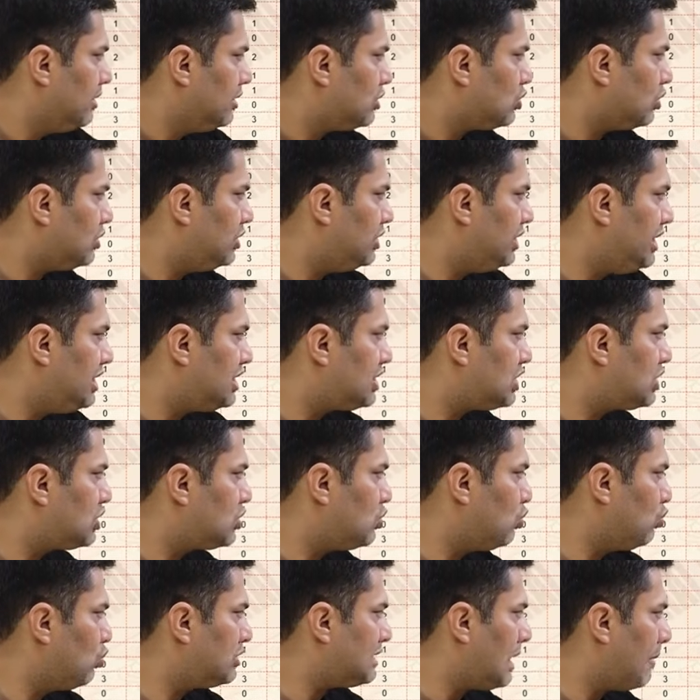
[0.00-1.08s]
So these
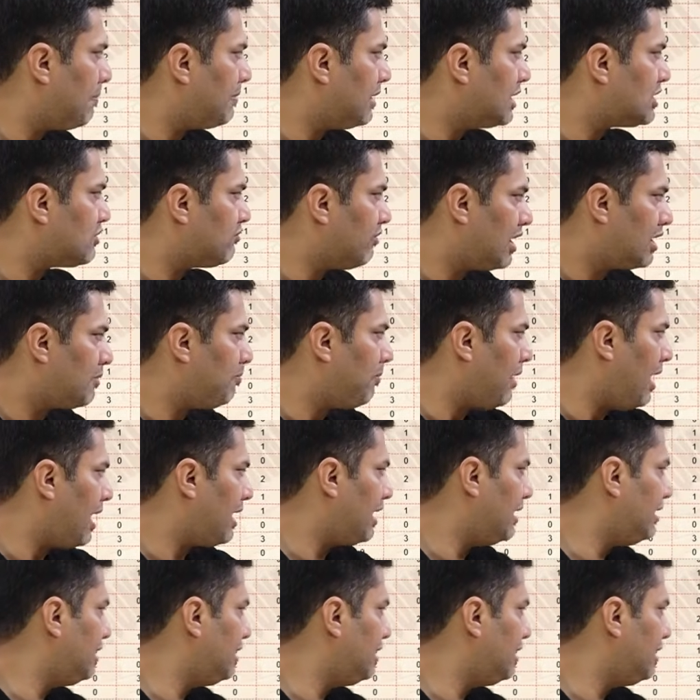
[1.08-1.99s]
2 chapters, work power